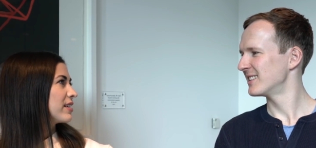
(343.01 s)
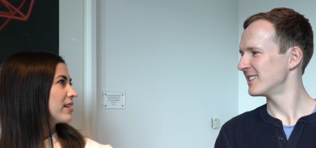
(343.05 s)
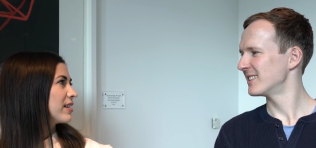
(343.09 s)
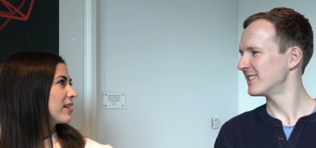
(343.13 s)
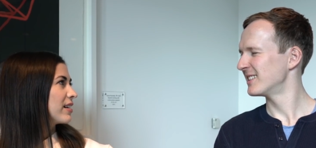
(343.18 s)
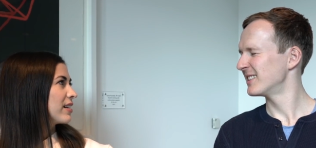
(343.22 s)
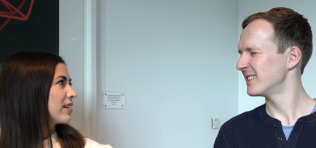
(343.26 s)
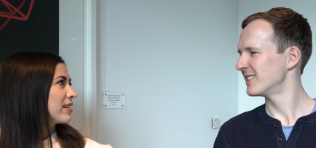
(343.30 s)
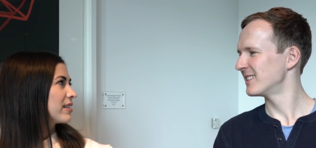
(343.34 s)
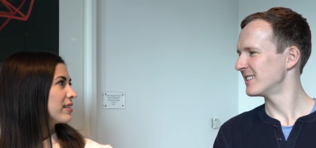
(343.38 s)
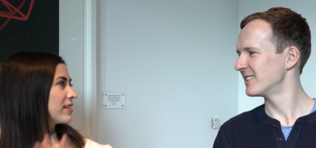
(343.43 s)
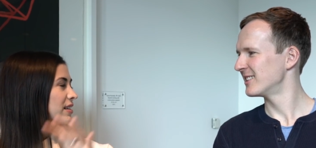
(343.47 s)

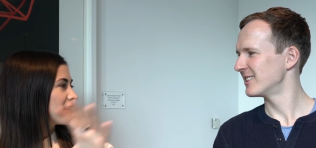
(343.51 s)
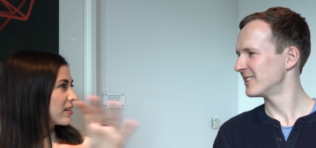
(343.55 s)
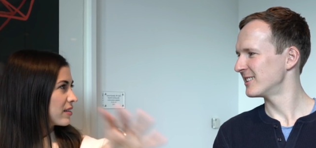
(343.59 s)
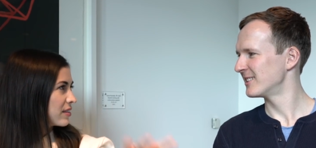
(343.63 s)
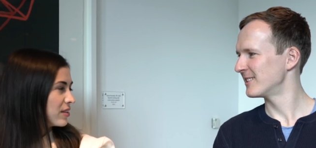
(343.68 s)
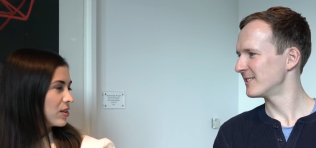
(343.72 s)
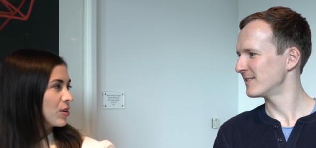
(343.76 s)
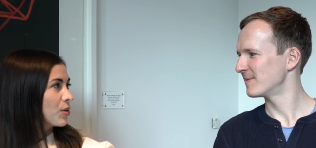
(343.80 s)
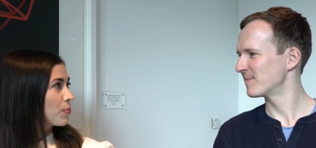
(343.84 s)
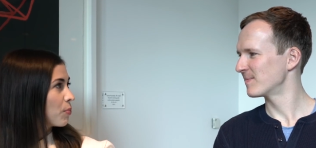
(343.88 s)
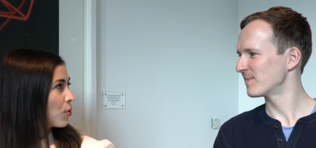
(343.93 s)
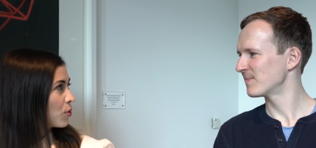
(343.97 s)
Speaker 1: the, the
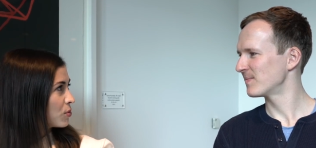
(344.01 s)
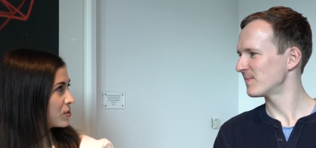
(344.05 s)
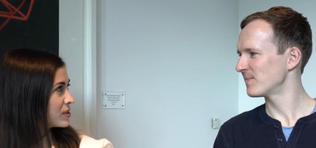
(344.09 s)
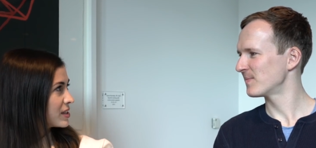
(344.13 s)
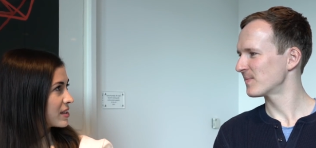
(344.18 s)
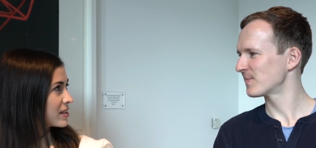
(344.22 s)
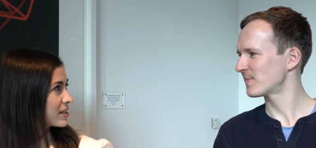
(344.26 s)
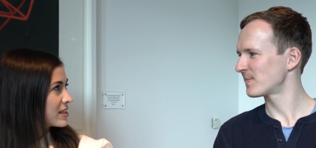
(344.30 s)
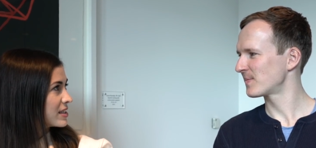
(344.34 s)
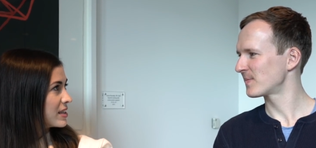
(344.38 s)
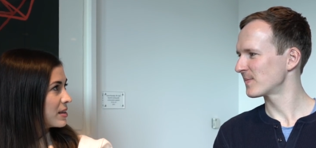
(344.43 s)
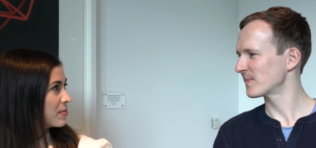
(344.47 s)
the opposing
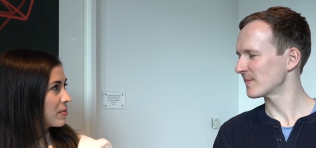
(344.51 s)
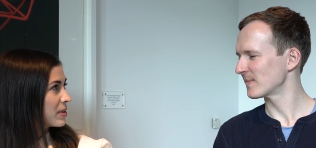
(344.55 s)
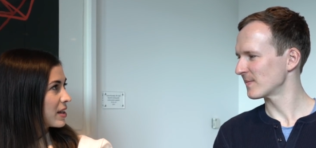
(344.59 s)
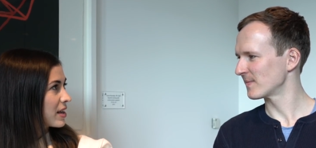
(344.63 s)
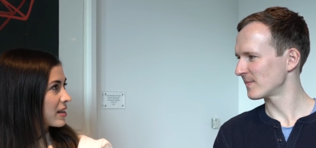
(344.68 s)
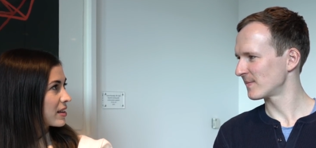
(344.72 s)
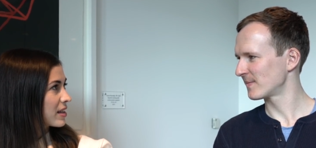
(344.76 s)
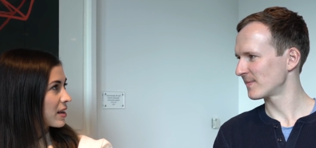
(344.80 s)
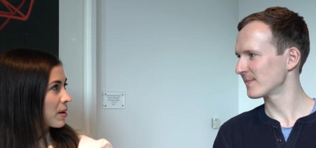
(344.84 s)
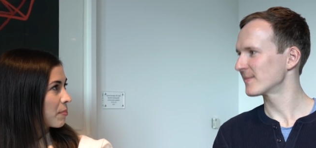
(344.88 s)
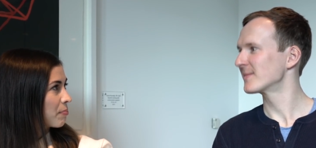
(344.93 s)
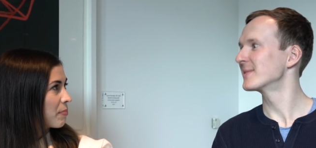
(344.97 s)
team, like
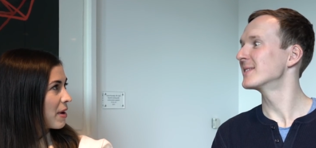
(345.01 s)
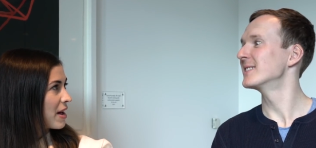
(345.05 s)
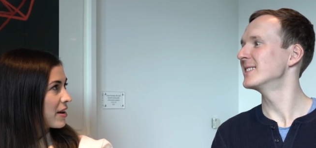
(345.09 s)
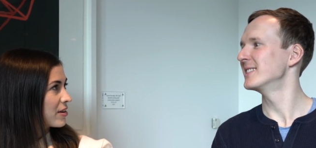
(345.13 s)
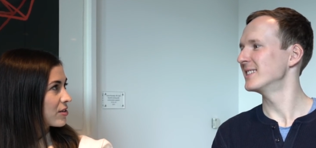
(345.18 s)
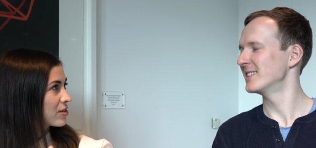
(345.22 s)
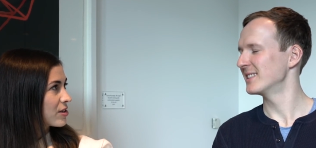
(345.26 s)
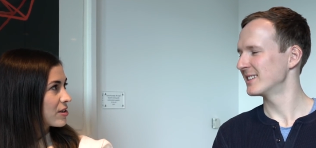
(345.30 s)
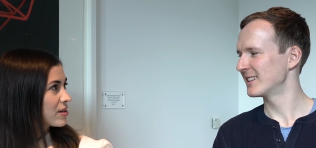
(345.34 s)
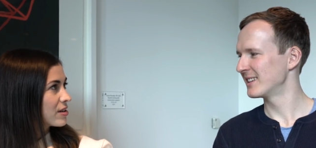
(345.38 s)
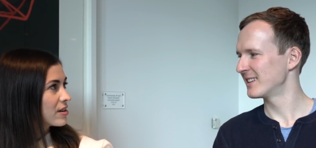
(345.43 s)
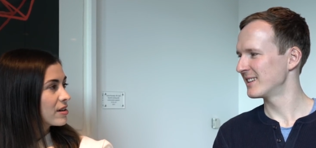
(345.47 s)
the
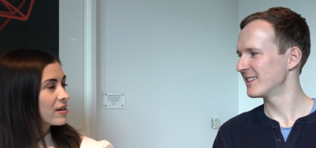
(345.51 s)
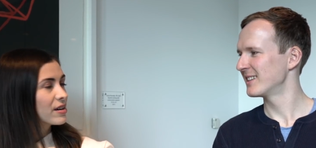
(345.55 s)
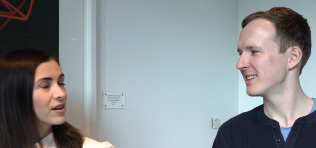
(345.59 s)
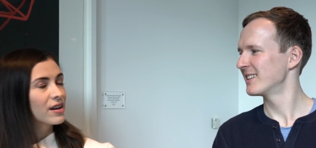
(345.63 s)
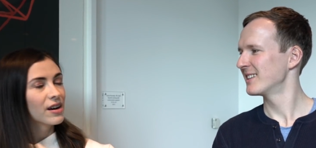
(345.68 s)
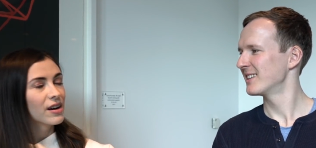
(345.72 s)
competitor,